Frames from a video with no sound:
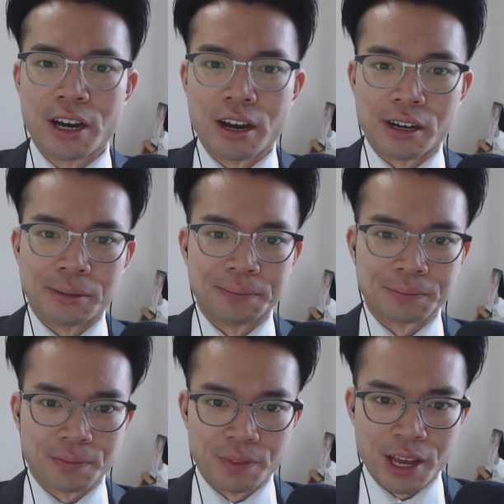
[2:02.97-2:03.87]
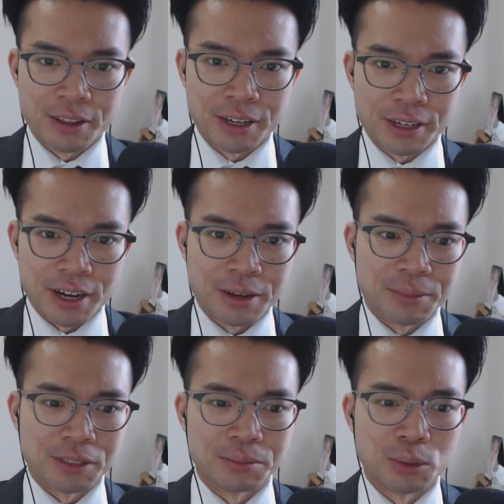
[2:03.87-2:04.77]
Now that I am
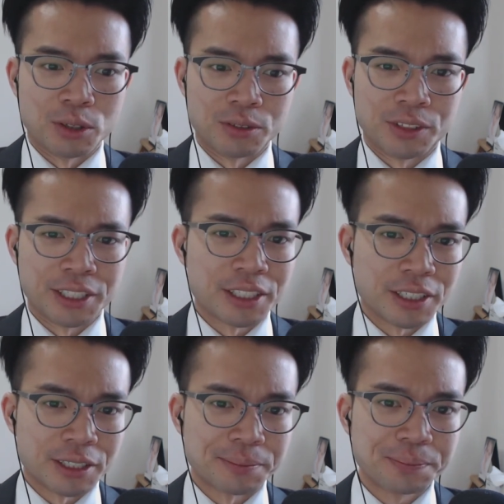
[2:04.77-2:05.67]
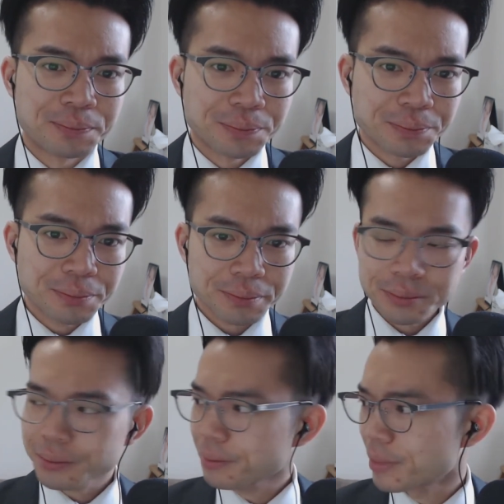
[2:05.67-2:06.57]
on more of like a
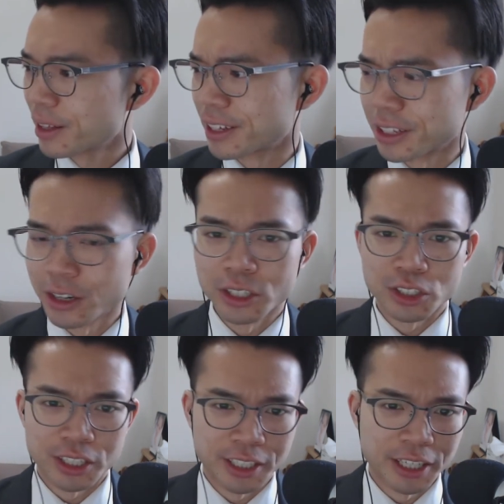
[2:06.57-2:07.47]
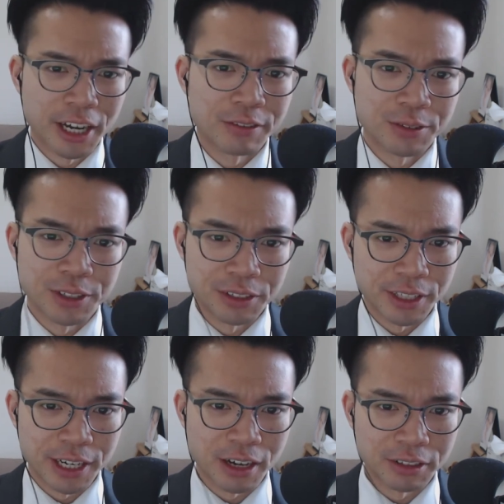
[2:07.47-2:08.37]
contract, I think I have to figure
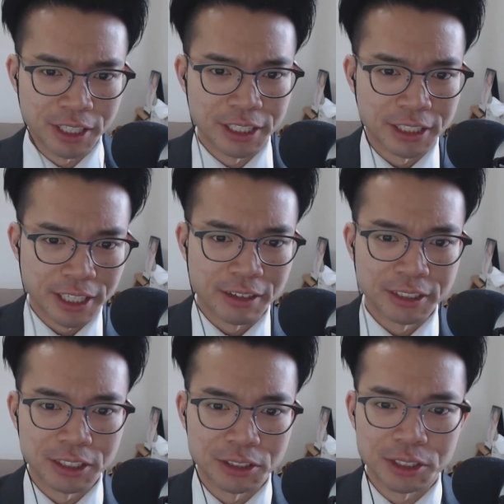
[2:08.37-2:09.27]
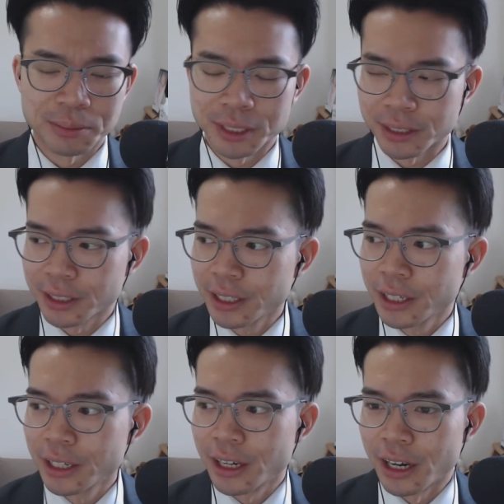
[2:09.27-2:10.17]
that out or get an accountant or something.
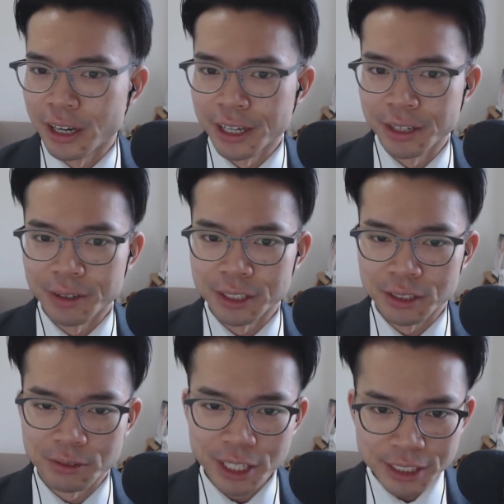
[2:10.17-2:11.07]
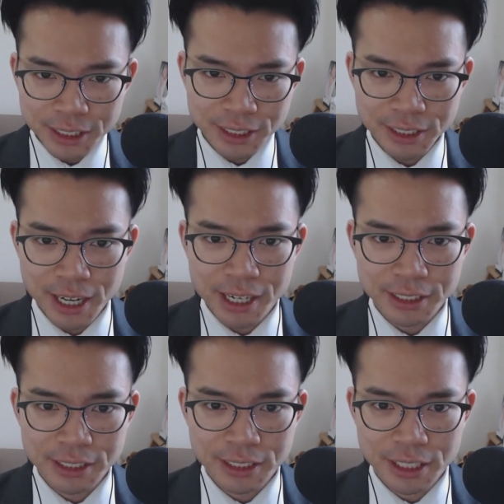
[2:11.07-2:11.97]
Anyway, so the residence
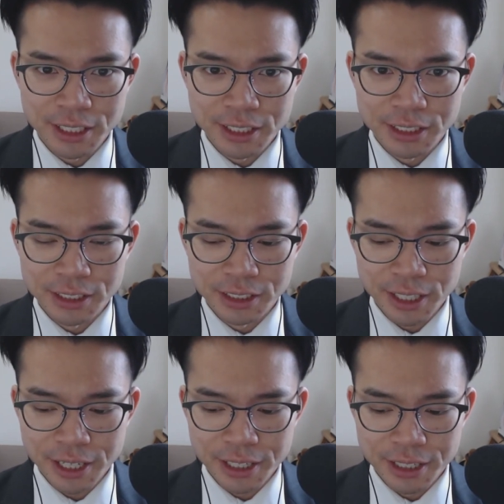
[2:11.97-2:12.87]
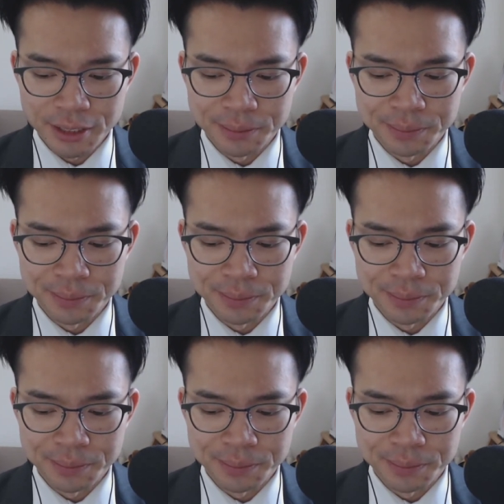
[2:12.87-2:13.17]
tax is it's